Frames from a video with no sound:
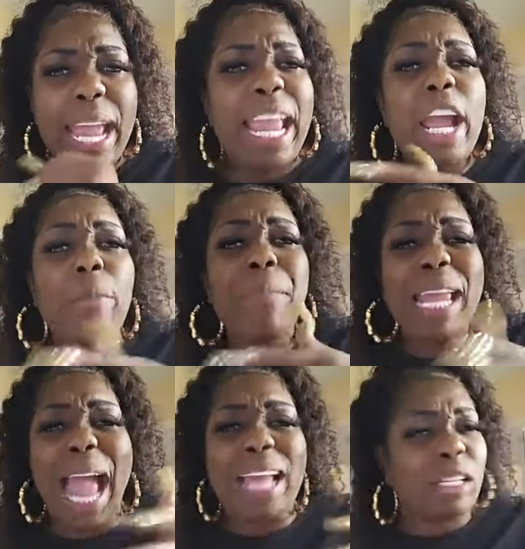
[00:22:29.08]
Hear
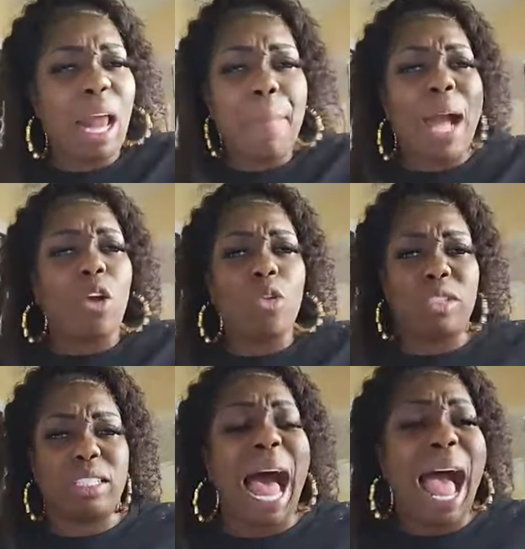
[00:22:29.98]
me at
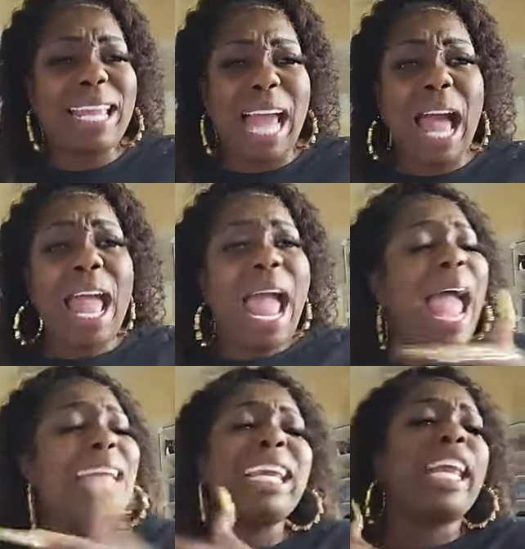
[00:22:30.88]
Rabakosaya
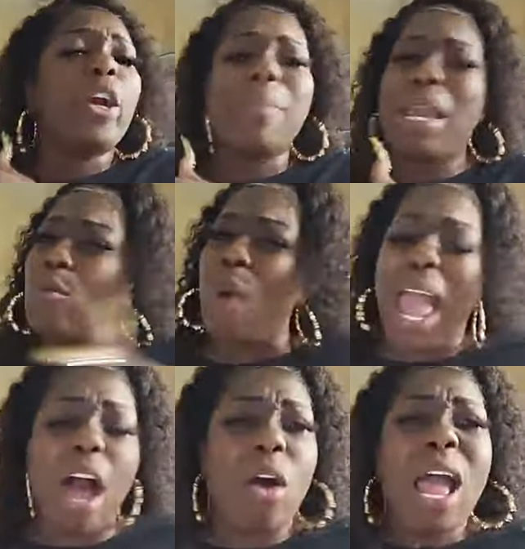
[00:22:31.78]
and hear me
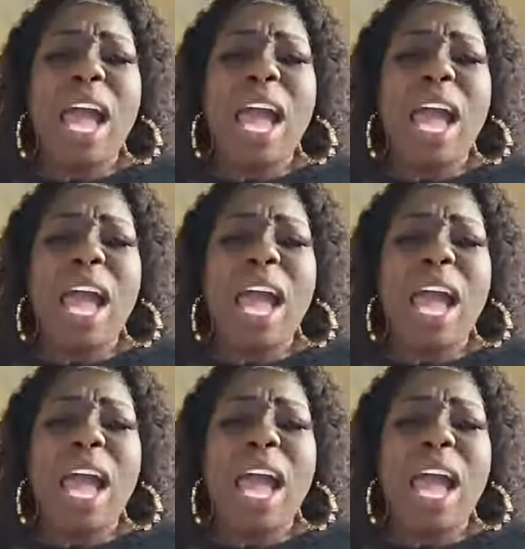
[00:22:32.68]
well.